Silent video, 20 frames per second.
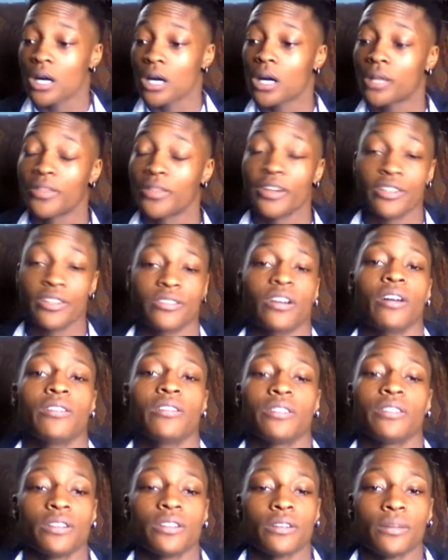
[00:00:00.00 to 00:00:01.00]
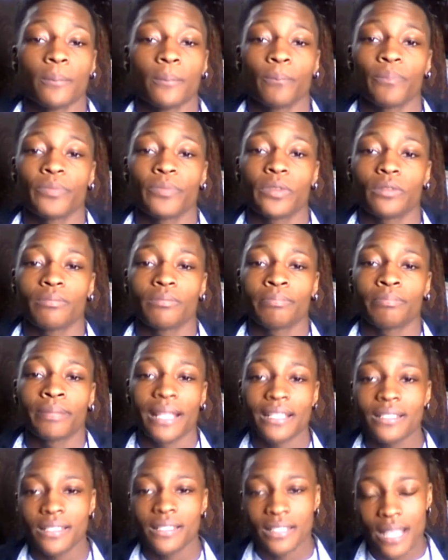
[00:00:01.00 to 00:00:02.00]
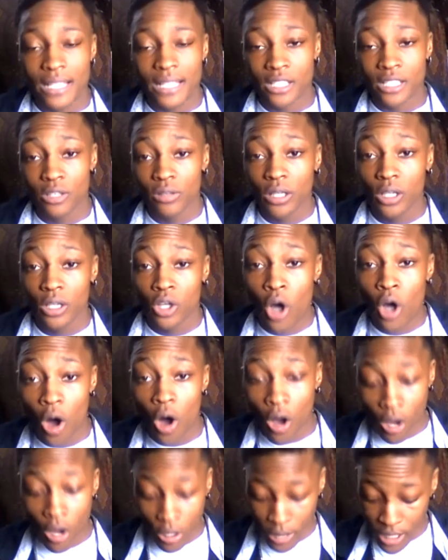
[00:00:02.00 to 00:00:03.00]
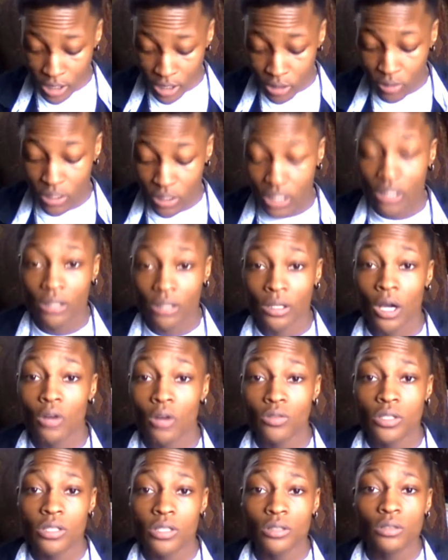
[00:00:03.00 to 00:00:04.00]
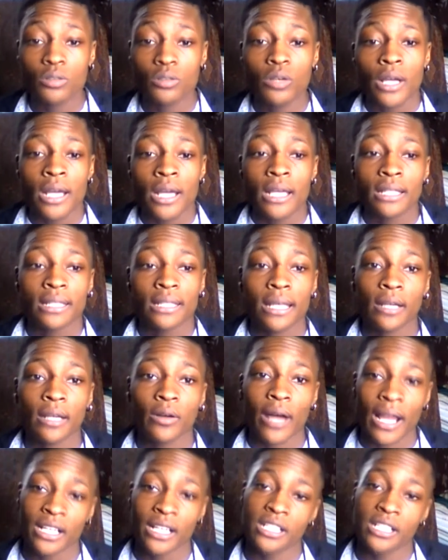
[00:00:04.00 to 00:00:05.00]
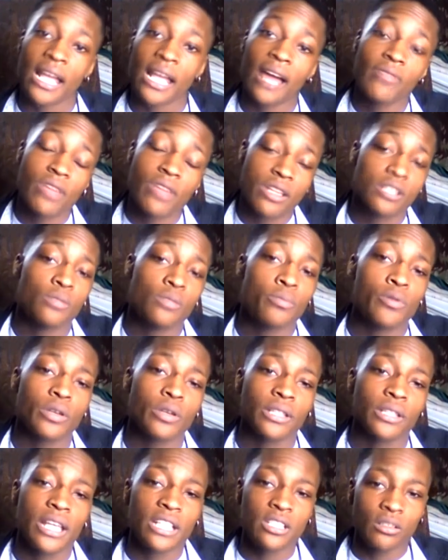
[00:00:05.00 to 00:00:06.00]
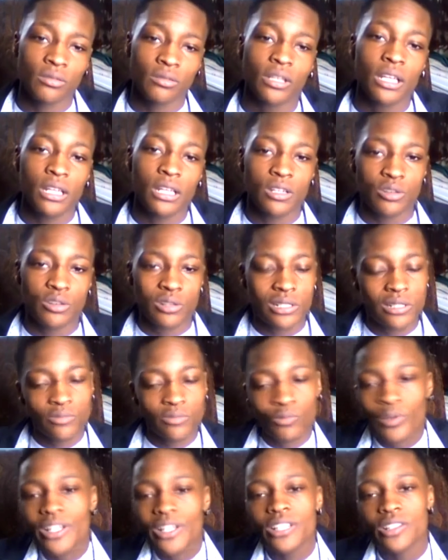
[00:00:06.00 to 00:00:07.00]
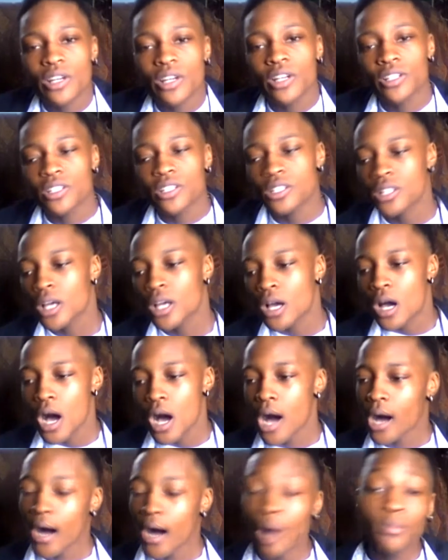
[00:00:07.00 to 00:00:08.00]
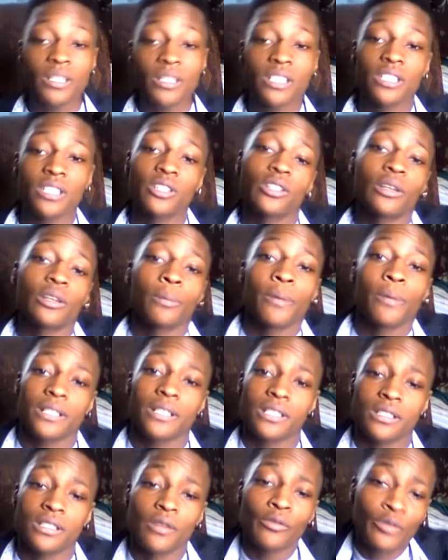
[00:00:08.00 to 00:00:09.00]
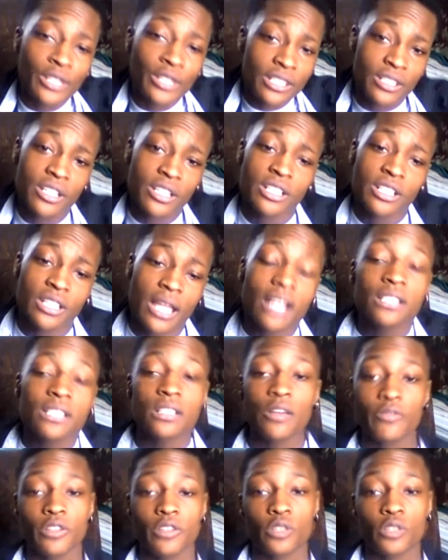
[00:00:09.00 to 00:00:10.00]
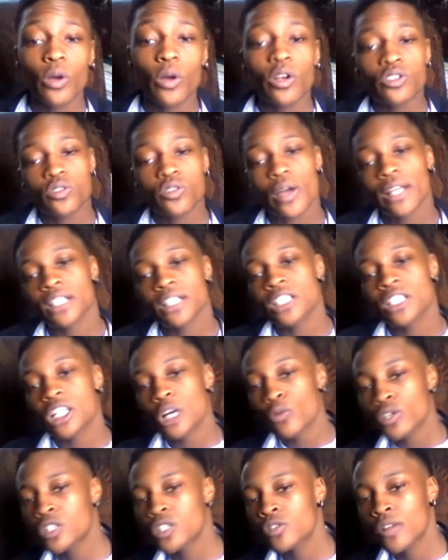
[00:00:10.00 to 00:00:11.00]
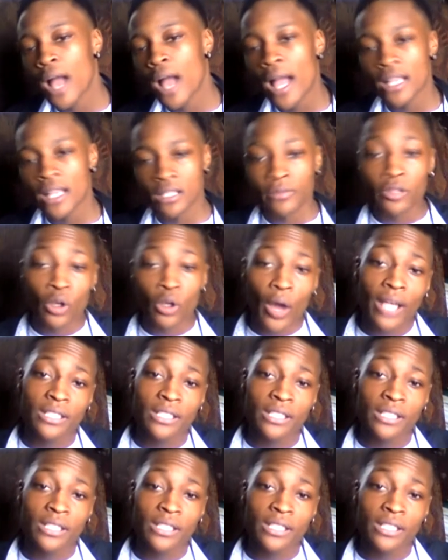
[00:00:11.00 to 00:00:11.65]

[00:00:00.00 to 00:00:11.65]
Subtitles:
There's other places that you can call, that you can go to, that'll actually have that support that you need. You just research. I'm still in the process of researching that stuff as well, so I can share it with you guys, even though I